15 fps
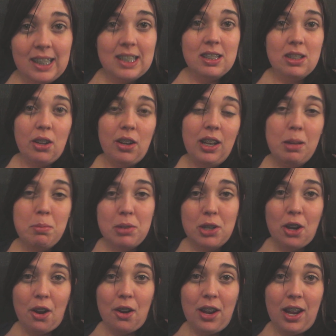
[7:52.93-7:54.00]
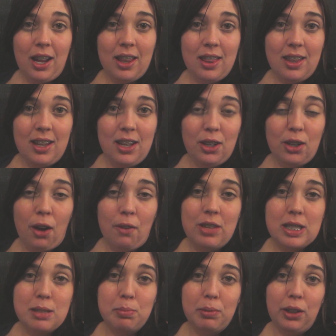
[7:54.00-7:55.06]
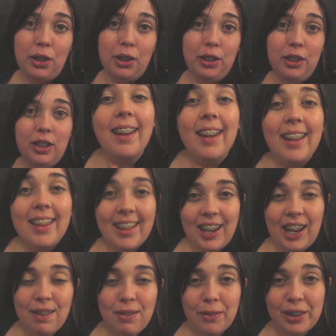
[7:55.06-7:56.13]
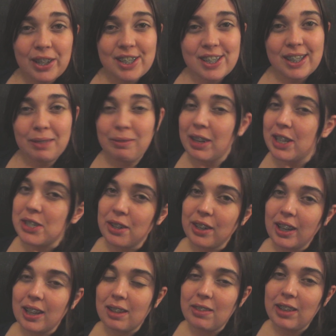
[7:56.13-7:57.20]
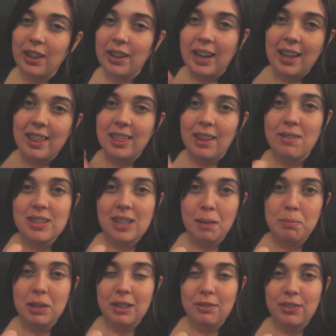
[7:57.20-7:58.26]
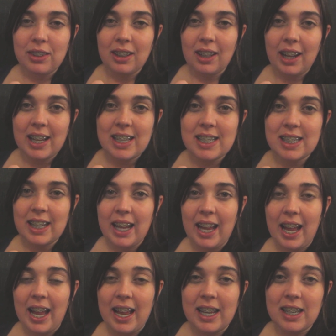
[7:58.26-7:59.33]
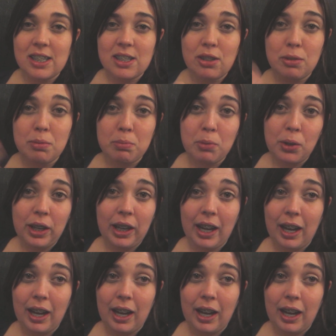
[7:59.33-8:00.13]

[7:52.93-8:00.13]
So let me know in the comments below. Thank you for watching. Make sure to give the video a thumbs up if you liked it and good morning,